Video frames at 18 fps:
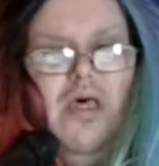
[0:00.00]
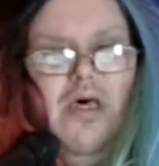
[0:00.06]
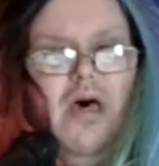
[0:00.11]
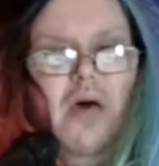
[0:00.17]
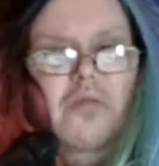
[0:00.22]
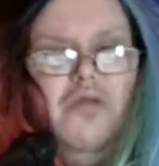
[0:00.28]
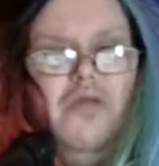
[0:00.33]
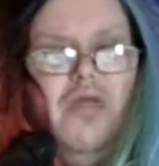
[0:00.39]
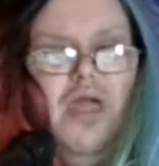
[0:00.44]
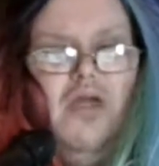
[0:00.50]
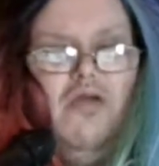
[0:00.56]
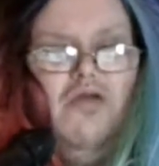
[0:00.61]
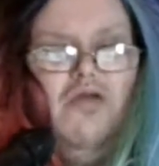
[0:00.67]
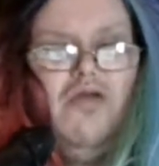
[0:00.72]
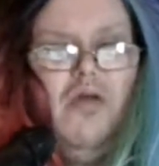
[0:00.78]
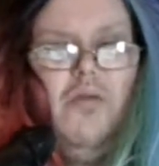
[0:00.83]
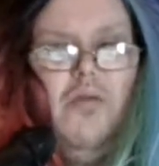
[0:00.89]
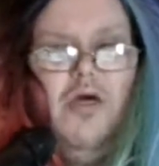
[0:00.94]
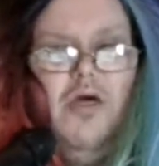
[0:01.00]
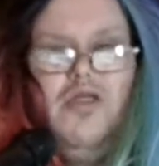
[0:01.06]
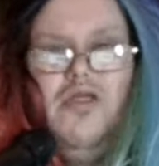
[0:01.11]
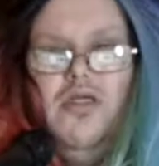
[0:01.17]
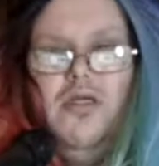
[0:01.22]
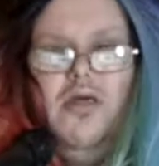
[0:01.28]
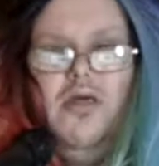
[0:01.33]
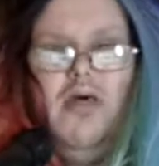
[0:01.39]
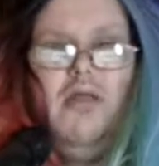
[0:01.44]
upsetting you so
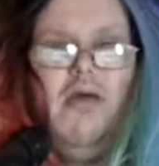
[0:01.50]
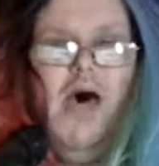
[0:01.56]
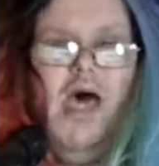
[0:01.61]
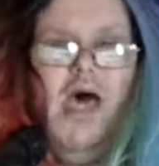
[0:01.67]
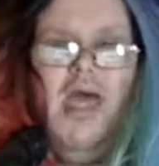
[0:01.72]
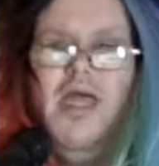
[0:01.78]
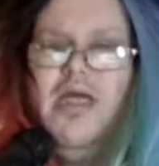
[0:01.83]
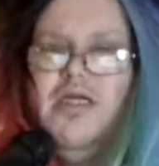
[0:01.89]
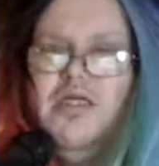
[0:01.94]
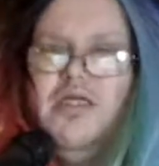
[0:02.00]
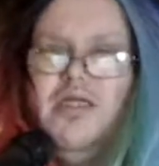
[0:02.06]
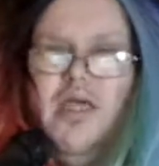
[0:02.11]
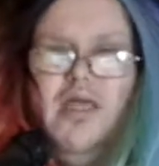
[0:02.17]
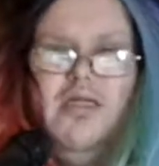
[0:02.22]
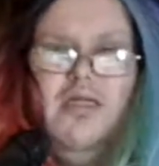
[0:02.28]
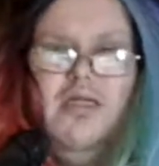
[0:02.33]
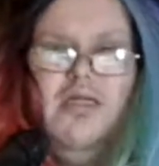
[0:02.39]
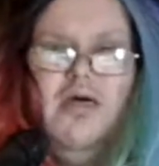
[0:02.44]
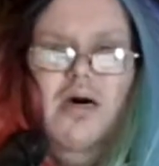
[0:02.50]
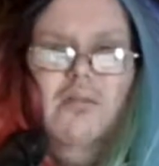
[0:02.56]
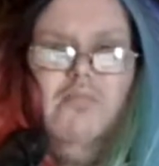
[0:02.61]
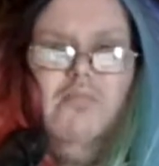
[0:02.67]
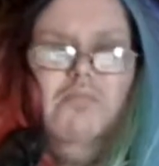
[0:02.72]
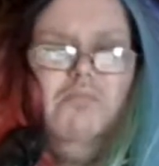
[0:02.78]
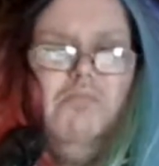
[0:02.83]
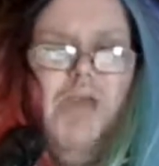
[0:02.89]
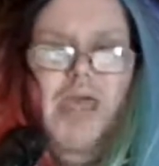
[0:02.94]
much? Elias ended
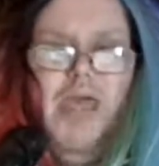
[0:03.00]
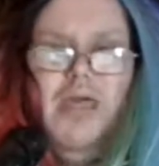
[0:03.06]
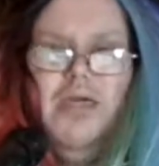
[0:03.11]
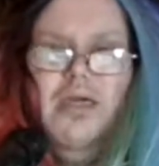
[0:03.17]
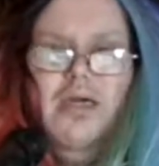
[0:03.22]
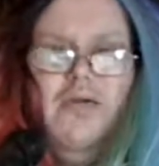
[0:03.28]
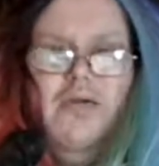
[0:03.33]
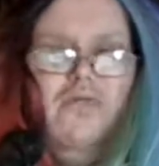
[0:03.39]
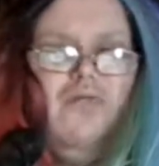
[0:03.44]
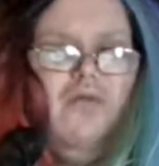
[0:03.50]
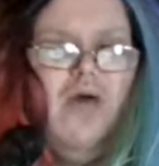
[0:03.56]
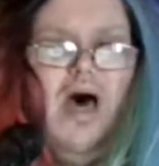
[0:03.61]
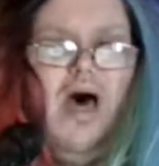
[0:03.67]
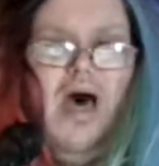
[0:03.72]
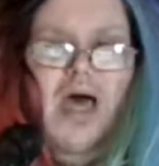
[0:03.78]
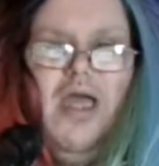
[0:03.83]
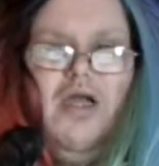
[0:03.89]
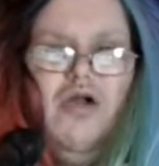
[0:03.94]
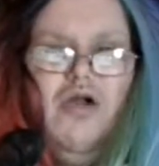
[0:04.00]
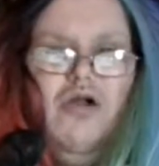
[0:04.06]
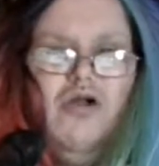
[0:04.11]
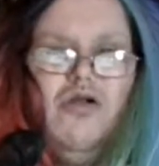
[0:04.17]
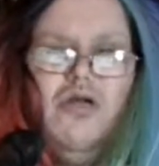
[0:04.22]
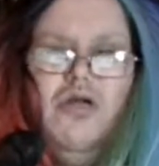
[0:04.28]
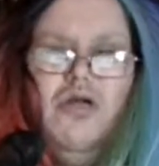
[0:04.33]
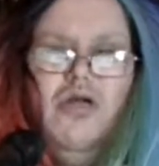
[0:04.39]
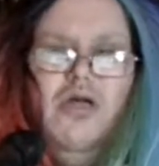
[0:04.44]
up making a
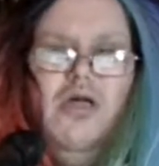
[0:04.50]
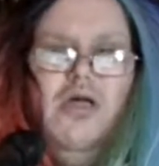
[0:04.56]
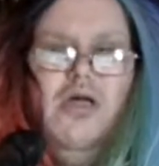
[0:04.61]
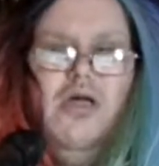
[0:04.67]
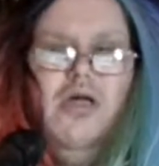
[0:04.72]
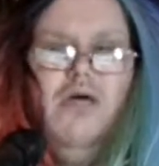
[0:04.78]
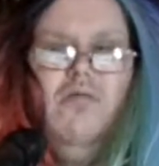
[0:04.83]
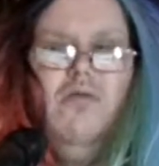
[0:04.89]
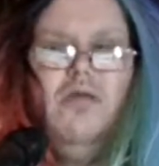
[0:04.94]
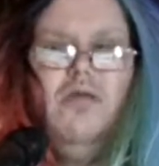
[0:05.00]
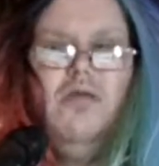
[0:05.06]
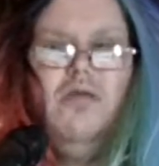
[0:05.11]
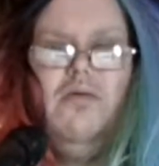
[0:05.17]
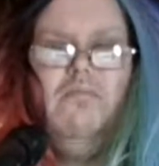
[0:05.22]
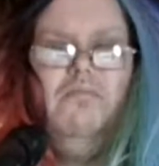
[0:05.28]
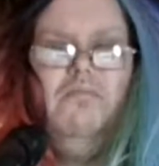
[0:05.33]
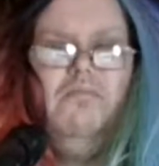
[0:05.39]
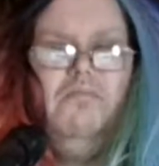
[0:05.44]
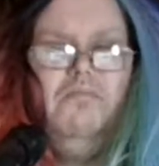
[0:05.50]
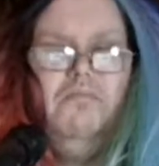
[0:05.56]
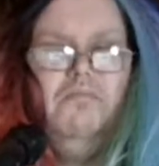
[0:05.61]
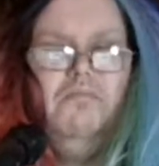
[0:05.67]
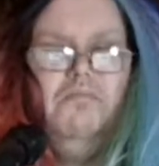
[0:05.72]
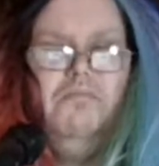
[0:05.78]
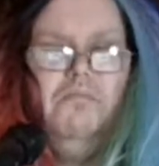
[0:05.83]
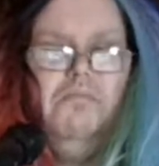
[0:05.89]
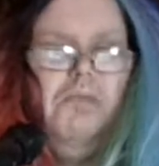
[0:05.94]
flyer with the
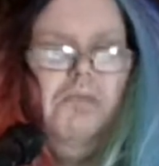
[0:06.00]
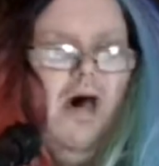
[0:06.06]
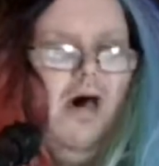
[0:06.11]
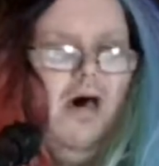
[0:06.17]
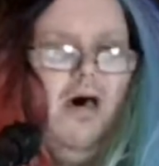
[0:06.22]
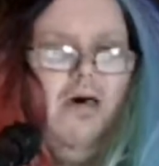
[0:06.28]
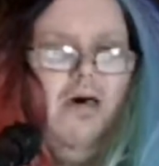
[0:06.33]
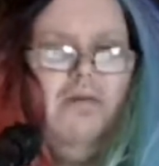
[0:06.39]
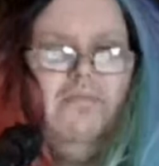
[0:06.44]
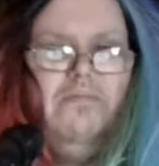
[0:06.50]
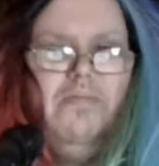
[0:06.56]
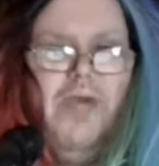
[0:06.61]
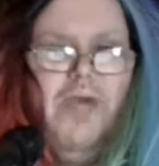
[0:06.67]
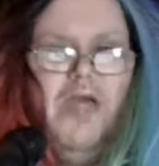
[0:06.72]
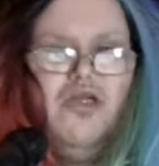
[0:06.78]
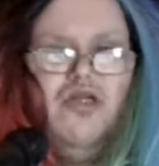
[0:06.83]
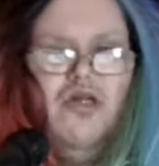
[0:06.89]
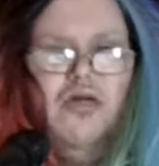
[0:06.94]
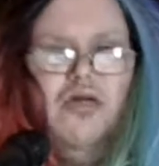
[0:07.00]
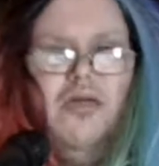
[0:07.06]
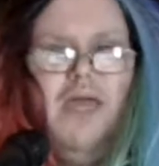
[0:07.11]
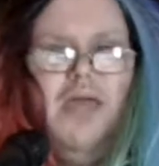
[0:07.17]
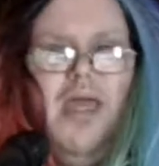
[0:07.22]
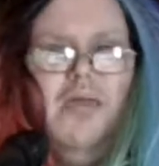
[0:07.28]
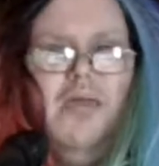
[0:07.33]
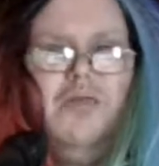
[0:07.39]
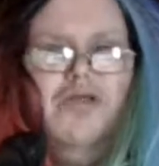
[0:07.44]
picture of the
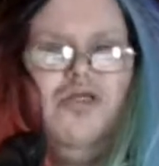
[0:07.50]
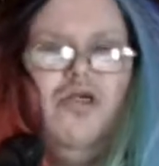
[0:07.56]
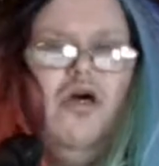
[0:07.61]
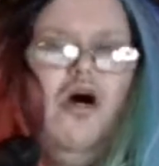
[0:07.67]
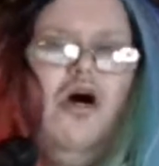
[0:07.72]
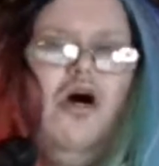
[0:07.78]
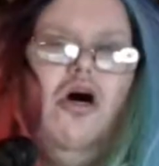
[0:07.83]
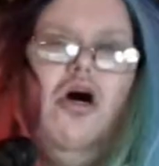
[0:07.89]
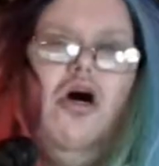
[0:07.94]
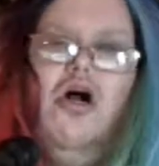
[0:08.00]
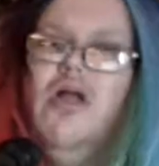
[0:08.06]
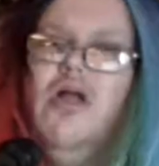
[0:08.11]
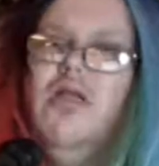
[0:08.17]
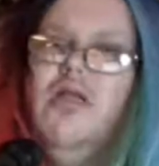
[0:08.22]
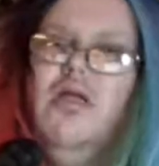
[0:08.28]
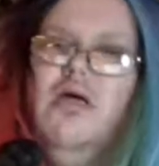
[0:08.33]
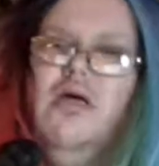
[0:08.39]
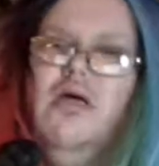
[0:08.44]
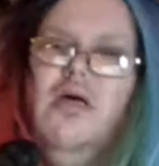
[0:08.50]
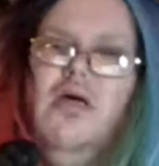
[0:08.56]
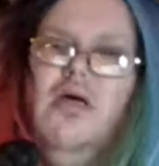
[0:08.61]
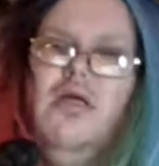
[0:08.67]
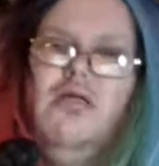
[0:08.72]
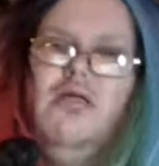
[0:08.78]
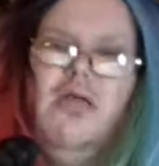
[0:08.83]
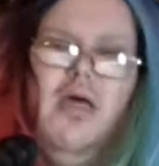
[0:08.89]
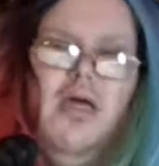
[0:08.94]
damaged car and
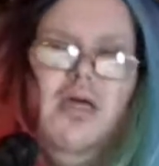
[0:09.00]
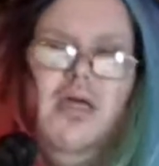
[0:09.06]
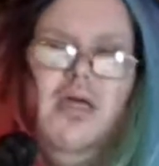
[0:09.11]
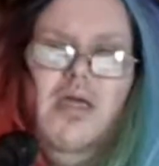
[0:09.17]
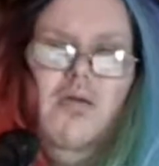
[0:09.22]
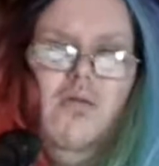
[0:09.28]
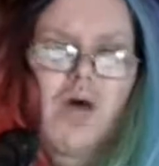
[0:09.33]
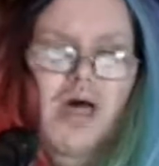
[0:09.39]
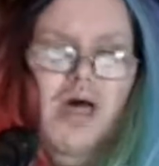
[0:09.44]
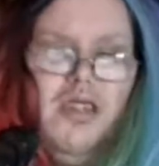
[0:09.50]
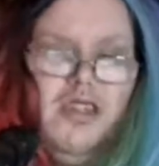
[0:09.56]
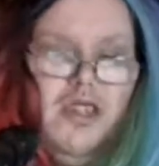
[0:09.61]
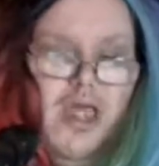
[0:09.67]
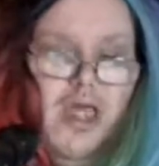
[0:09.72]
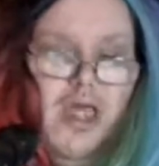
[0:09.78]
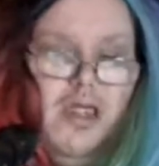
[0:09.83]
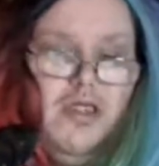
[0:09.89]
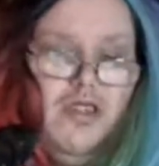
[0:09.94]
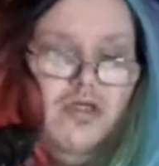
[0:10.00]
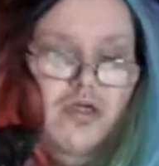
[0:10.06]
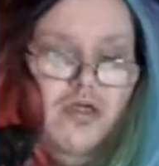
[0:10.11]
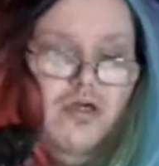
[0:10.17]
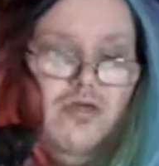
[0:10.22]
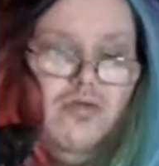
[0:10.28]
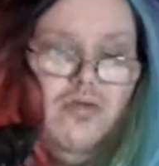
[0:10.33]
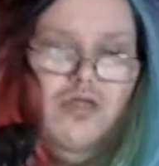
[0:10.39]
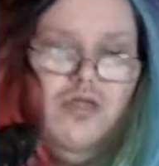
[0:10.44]
saying he wants
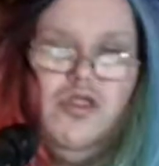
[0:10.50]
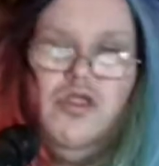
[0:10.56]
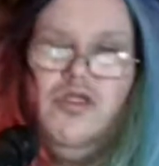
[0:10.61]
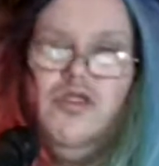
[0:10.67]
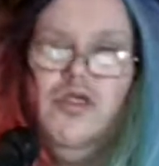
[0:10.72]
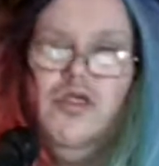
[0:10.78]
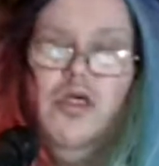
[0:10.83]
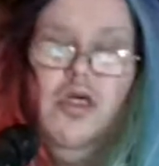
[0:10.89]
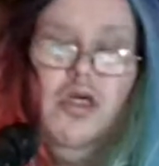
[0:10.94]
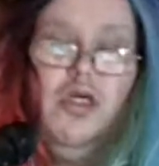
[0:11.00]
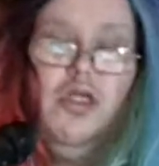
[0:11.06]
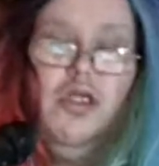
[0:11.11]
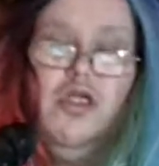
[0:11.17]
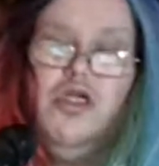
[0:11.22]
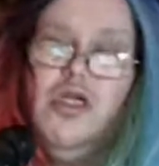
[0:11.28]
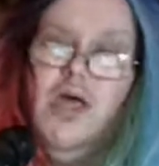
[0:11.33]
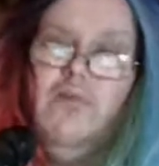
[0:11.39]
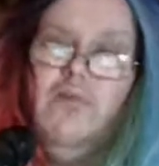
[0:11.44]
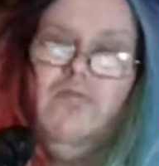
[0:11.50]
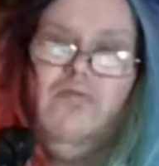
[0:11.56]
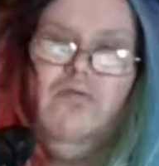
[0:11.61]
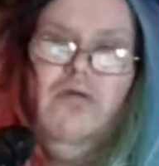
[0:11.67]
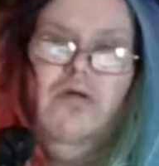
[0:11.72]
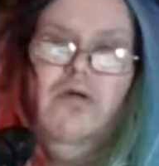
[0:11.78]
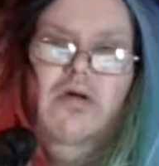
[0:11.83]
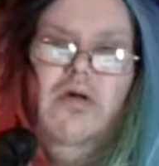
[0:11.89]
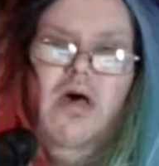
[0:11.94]
answers, which Jeff
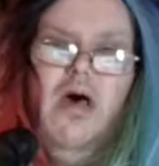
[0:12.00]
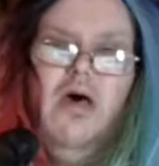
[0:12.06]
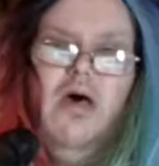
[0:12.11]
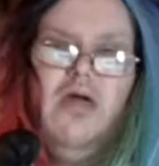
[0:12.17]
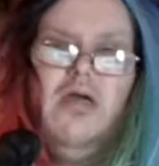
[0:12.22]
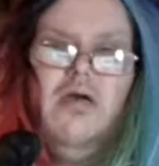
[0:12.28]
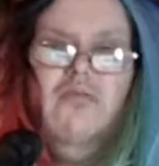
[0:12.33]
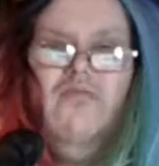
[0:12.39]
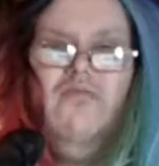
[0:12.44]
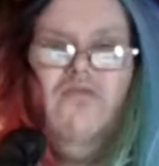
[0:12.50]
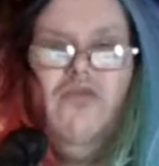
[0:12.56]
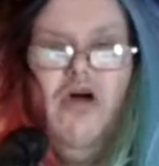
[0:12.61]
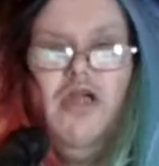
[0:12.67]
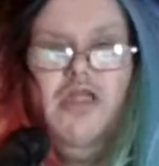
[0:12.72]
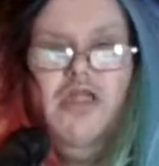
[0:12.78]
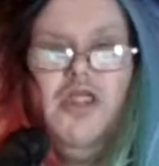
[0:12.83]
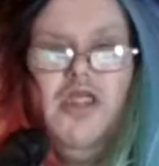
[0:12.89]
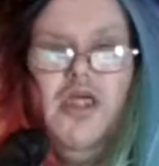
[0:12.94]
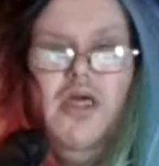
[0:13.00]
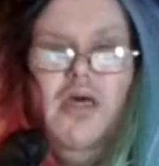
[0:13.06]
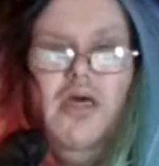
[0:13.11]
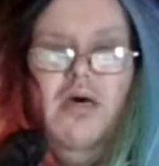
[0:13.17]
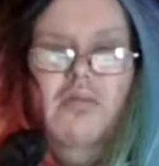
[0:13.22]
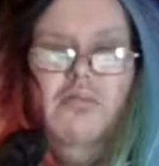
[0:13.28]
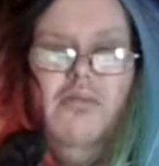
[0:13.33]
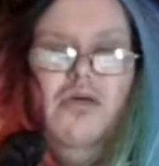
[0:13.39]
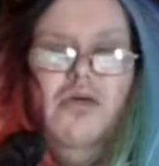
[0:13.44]
confronts
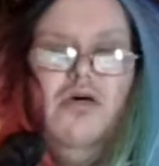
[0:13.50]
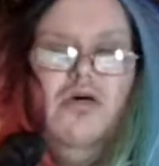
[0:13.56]
him.